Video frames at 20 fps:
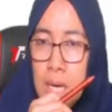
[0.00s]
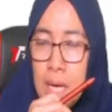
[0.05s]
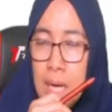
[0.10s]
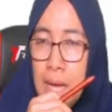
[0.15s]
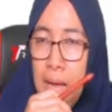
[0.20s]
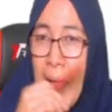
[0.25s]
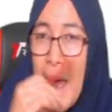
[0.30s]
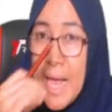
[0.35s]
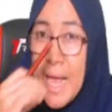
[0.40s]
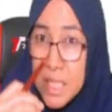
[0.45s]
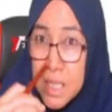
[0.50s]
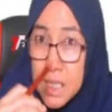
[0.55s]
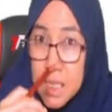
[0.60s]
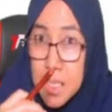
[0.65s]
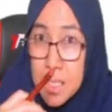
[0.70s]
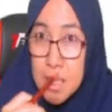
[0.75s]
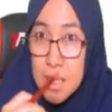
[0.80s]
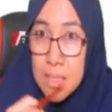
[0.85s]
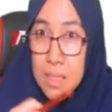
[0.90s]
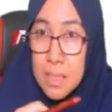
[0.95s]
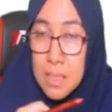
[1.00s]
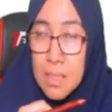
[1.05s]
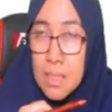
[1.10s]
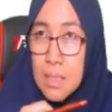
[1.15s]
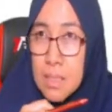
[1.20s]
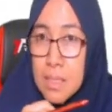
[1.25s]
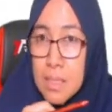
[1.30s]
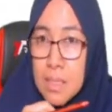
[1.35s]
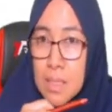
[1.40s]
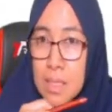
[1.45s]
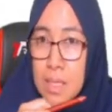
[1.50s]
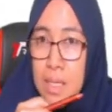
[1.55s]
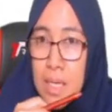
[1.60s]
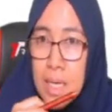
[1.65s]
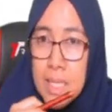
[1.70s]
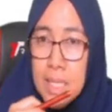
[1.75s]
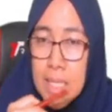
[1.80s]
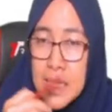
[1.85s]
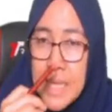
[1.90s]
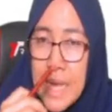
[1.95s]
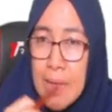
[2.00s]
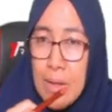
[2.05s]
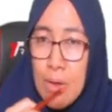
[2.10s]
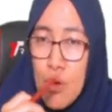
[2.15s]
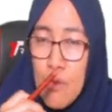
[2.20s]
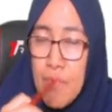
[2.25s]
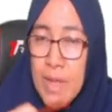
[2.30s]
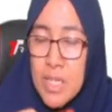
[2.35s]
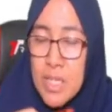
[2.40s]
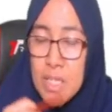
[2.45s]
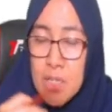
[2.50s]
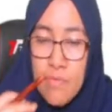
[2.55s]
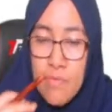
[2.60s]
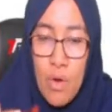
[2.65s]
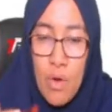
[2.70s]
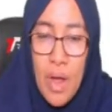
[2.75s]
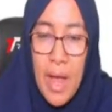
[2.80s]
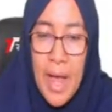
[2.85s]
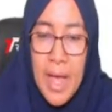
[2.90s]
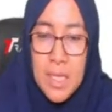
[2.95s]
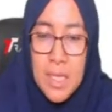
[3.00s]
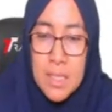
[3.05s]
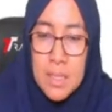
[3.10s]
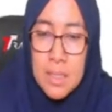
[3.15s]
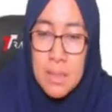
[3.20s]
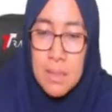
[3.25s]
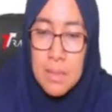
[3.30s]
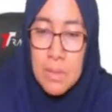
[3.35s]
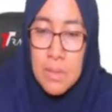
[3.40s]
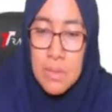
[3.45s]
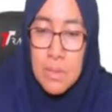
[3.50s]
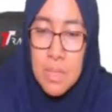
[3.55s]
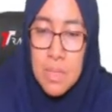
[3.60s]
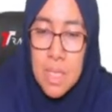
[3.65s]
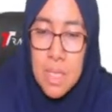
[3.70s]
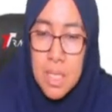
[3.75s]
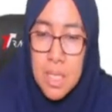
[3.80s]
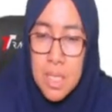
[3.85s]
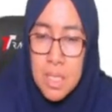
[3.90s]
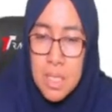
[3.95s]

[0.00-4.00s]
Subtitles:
X, the sign convention for X. So here